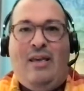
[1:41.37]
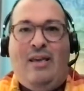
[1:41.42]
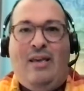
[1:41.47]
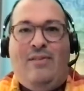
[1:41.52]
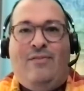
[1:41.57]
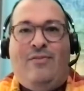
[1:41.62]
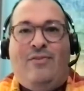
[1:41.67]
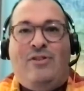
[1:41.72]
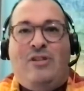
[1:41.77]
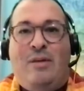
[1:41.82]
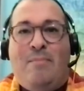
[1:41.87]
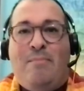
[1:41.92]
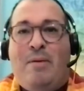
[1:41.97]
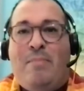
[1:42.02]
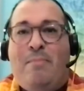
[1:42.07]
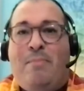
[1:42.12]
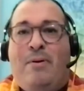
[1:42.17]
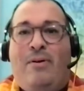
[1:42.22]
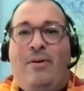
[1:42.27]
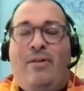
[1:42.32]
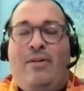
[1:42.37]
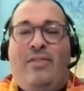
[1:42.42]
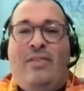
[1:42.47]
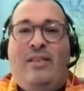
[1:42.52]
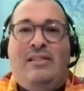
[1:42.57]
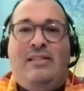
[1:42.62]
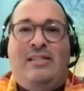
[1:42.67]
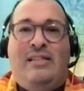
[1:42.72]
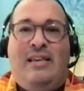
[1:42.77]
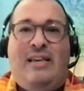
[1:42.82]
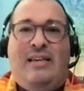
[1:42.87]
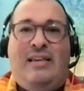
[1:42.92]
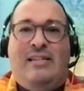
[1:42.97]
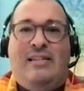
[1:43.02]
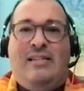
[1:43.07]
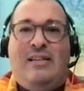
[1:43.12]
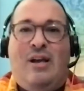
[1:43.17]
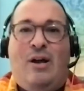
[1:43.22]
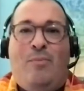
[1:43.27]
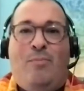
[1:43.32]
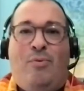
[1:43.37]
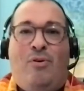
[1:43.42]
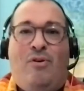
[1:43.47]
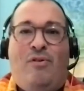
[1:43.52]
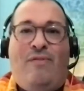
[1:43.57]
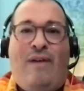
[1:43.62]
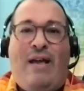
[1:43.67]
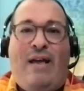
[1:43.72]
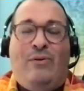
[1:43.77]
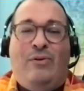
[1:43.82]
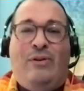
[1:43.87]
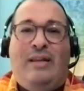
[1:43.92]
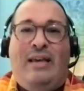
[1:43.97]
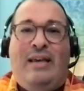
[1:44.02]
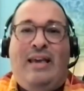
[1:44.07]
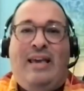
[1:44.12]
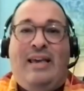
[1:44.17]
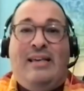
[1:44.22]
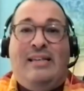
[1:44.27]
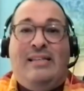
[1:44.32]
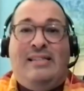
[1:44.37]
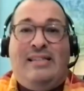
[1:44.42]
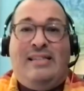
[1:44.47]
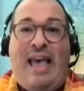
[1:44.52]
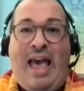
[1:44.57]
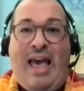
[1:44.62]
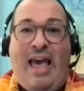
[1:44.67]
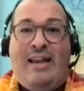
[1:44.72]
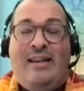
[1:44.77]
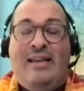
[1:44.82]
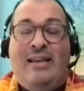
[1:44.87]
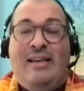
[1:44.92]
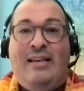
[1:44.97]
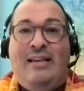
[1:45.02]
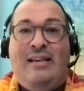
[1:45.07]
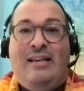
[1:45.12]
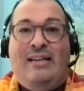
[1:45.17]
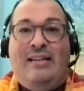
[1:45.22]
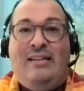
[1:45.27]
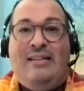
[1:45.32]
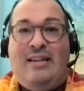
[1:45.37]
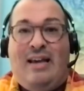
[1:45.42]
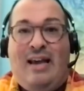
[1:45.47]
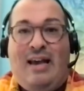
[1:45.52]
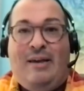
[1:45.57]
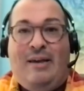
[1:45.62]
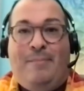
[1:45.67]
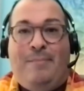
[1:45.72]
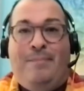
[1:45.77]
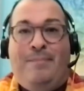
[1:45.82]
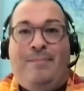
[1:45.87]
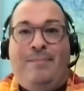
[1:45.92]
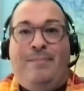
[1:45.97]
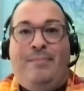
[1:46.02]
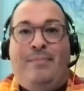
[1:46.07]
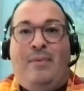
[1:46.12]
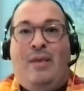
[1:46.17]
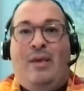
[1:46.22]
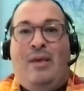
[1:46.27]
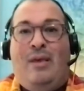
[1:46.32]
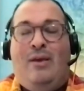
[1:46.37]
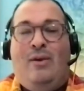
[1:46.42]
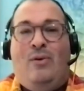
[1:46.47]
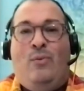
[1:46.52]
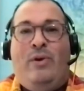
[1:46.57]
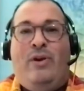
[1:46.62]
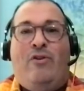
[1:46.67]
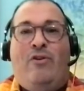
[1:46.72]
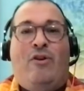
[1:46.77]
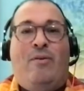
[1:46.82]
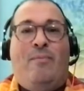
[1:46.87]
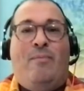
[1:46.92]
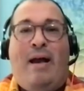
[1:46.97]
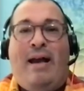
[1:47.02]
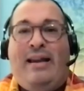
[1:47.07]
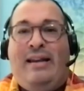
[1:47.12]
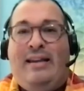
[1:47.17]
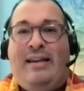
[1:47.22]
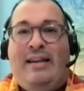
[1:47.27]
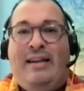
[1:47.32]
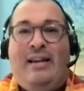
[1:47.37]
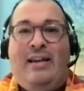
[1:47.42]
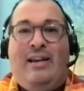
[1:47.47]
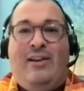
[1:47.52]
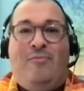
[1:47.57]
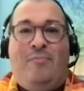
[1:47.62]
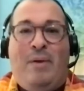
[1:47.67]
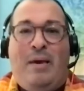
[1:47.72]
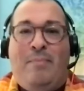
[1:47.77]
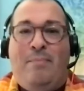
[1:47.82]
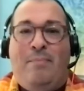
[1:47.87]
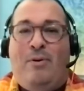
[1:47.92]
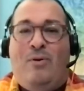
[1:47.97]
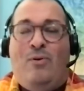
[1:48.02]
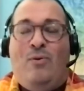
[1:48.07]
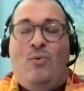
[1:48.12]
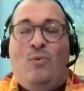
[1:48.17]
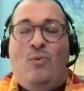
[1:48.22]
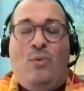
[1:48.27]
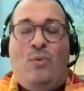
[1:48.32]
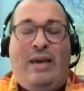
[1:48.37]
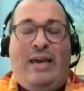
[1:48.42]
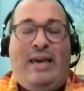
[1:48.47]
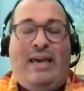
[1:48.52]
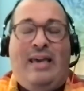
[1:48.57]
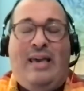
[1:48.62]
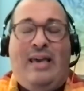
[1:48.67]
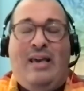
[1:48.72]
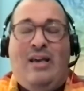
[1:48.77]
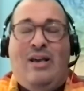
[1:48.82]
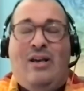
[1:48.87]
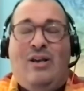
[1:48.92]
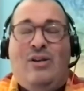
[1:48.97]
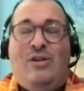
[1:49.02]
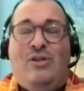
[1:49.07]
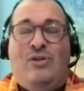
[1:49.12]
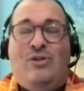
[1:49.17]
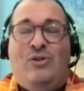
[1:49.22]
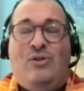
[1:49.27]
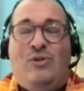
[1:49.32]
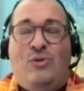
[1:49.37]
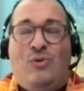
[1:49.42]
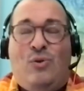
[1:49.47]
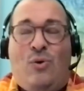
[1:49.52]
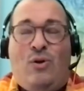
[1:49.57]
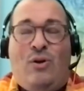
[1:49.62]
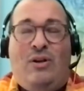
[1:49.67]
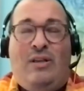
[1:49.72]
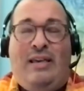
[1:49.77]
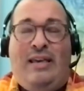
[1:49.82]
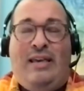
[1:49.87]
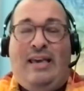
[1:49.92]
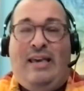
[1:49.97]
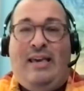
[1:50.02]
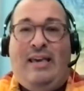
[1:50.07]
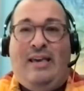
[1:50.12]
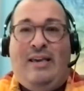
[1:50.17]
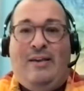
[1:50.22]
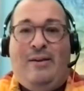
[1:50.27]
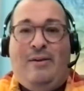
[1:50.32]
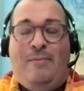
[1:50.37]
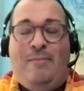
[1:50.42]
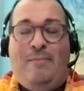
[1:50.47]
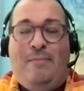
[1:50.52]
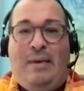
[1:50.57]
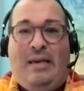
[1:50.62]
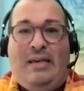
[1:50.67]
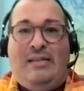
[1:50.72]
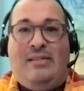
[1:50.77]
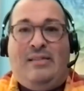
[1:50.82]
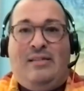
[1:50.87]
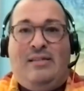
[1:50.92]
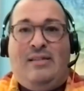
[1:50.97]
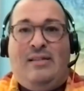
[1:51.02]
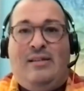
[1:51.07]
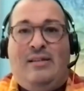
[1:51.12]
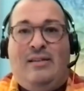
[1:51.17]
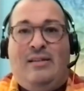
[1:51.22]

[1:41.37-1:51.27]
For some people, this is a profoundly sad time. We are reminded of people we sorely miss.